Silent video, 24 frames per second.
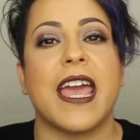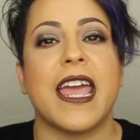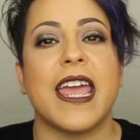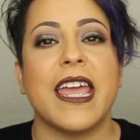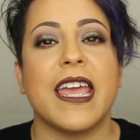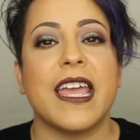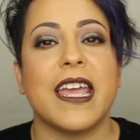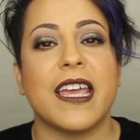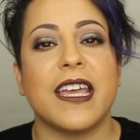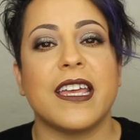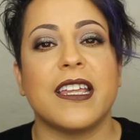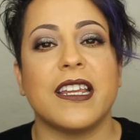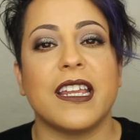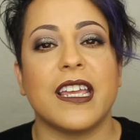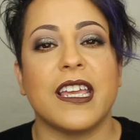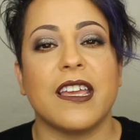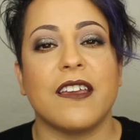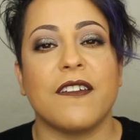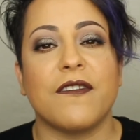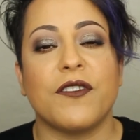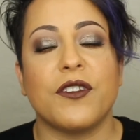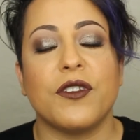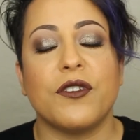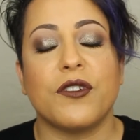And
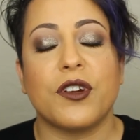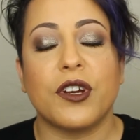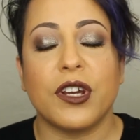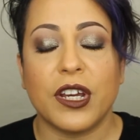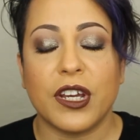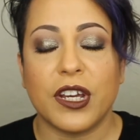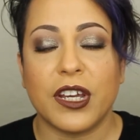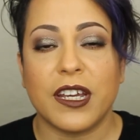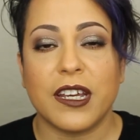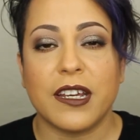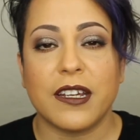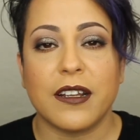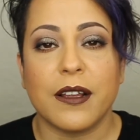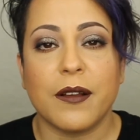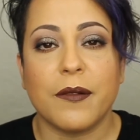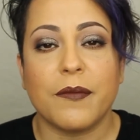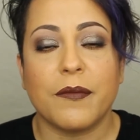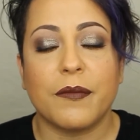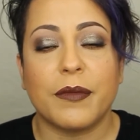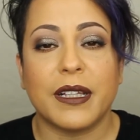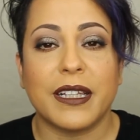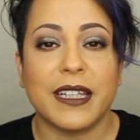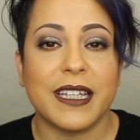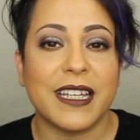if you could,
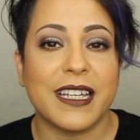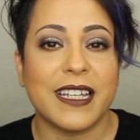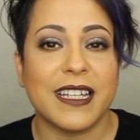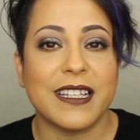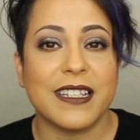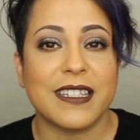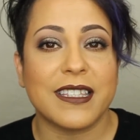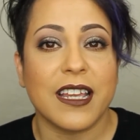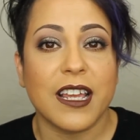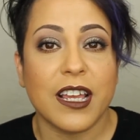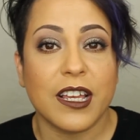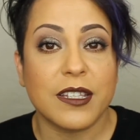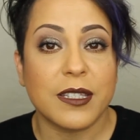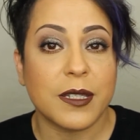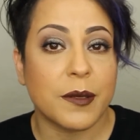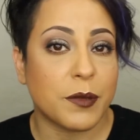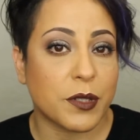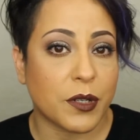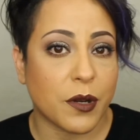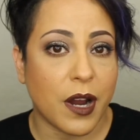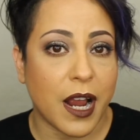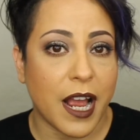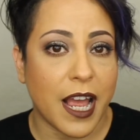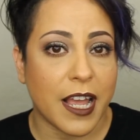please
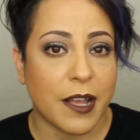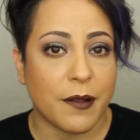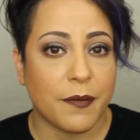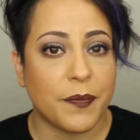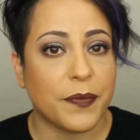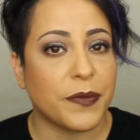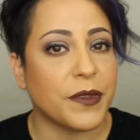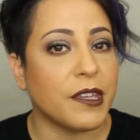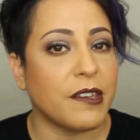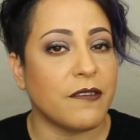subscribe.